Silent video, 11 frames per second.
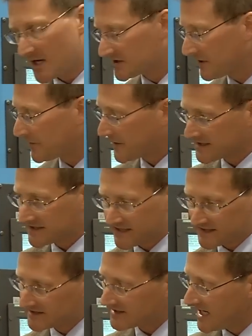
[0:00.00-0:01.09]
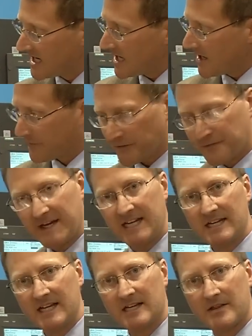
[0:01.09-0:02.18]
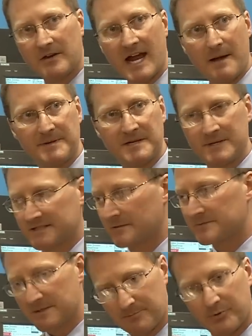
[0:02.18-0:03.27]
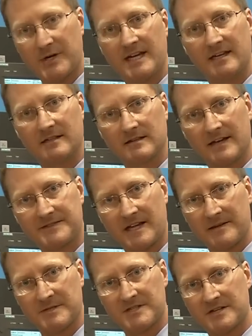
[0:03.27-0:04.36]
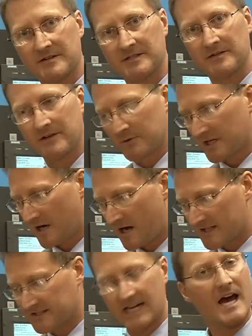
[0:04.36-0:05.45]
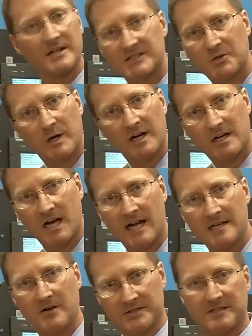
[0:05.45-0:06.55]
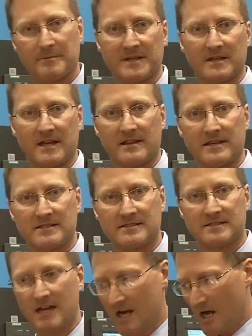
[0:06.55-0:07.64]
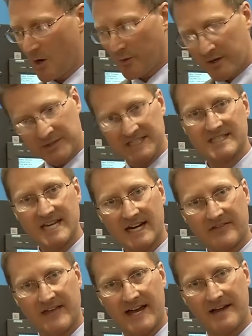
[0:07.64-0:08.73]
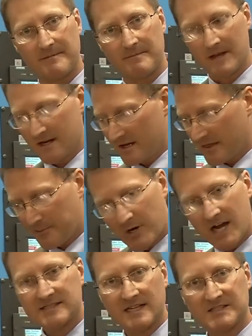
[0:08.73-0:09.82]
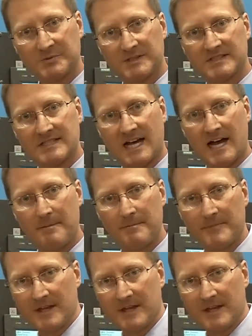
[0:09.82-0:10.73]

So for instance, if we're feeding in and there happened to be some debris left on the material that would cause an out of square cut or something like this, we would detect that. The process would stop.